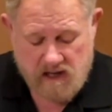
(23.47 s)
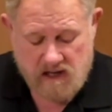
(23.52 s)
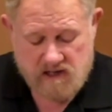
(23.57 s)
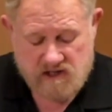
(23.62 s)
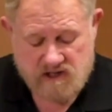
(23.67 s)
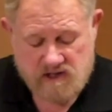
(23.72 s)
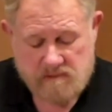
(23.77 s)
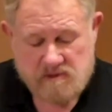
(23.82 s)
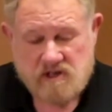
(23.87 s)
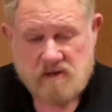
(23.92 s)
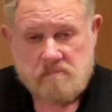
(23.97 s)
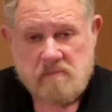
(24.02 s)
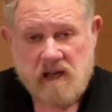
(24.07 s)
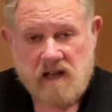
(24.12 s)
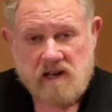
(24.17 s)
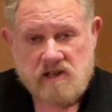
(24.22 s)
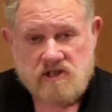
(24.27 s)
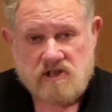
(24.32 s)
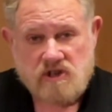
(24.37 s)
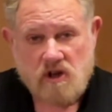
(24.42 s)
some
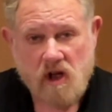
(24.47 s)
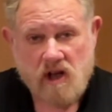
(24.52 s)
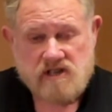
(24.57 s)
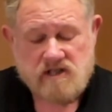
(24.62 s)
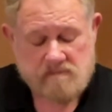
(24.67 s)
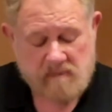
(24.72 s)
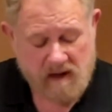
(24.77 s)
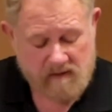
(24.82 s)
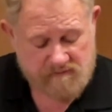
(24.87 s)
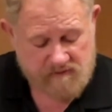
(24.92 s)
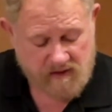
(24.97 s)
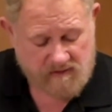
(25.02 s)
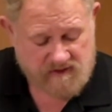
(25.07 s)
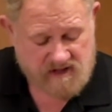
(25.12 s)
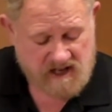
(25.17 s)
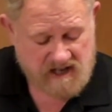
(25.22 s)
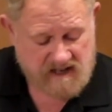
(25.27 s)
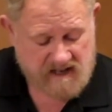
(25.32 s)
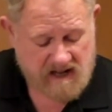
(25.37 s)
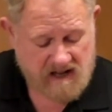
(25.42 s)
tomato sauce, about
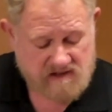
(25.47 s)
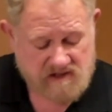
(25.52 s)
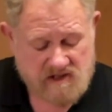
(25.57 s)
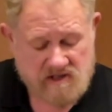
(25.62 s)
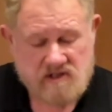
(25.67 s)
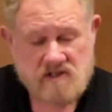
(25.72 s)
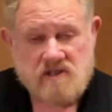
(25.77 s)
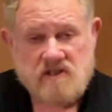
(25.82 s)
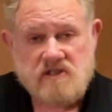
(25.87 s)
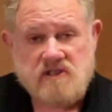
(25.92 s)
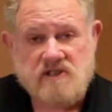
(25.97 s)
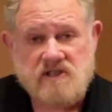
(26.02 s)
15 ounces,